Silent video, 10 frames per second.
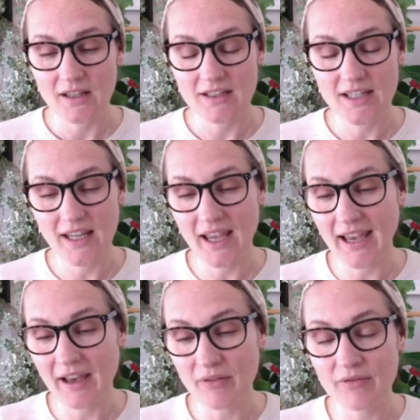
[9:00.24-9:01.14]
They
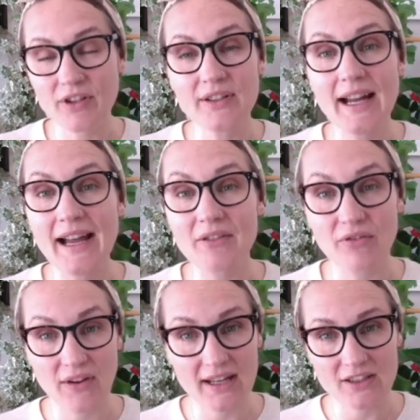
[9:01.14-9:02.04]
have very
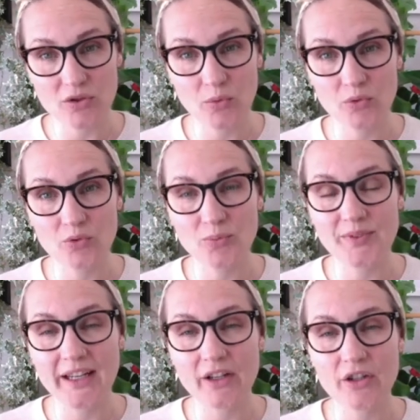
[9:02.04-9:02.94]
advanced quantum
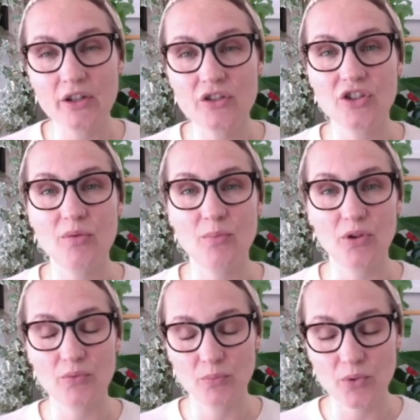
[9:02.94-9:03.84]
technology,
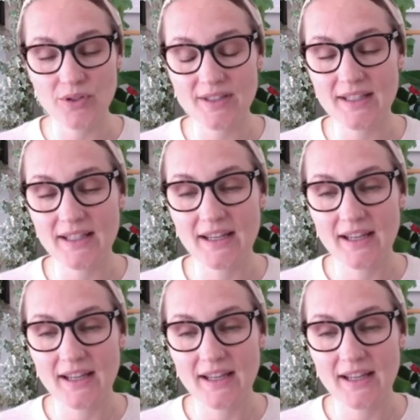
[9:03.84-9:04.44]
but mostly